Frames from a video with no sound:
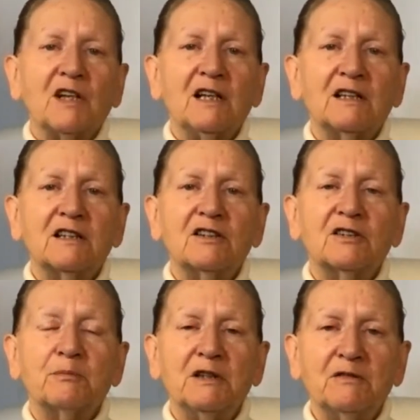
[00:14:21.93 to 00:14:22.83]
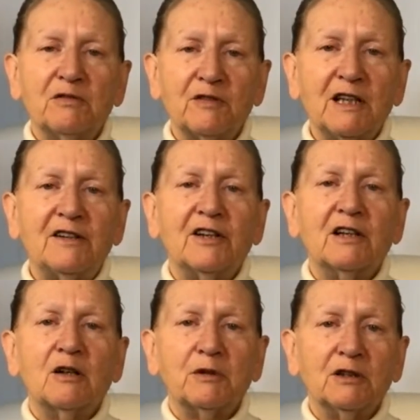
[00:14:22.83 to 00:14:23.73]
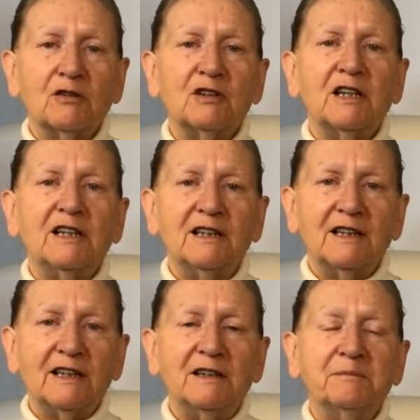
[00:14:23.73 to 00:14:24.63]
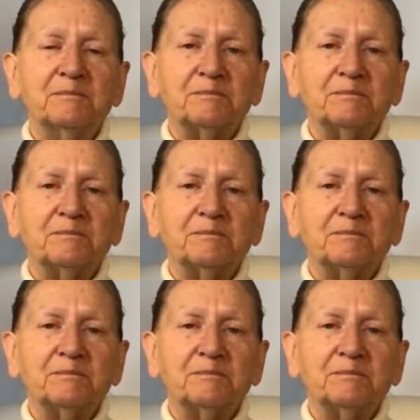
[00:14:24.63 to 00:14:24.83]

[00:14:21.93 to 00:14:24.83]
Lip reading: and it's been flaring up a lot lately.